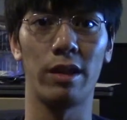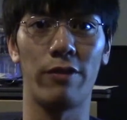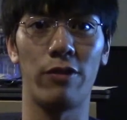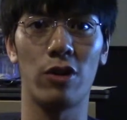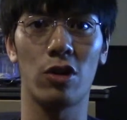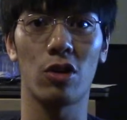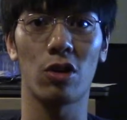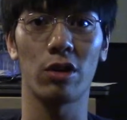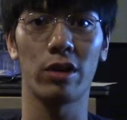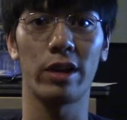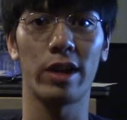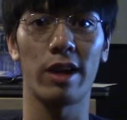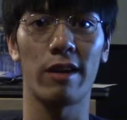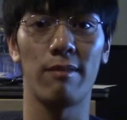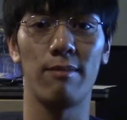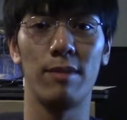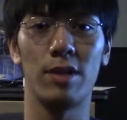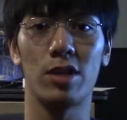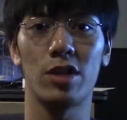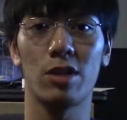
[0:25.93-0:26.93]
If you currently
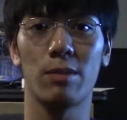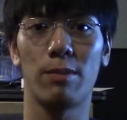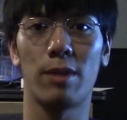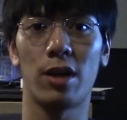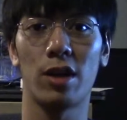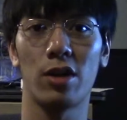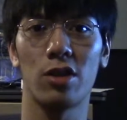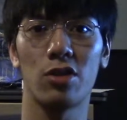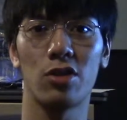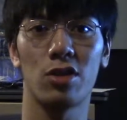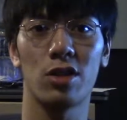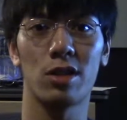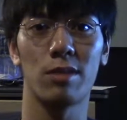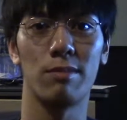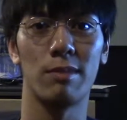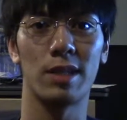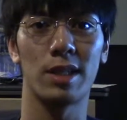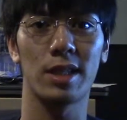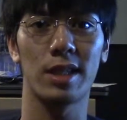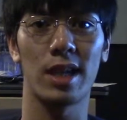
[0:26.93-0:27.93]
have Mr. Barrios,
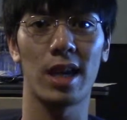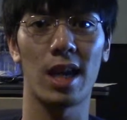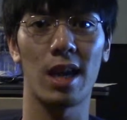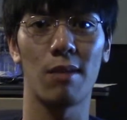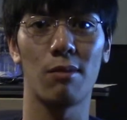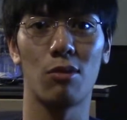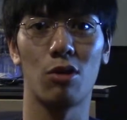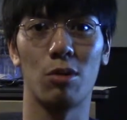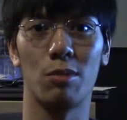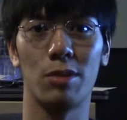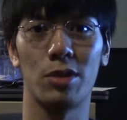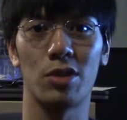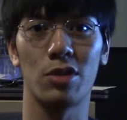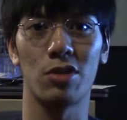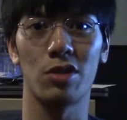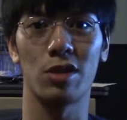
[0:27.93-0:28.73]
Miss Gam, or Mr.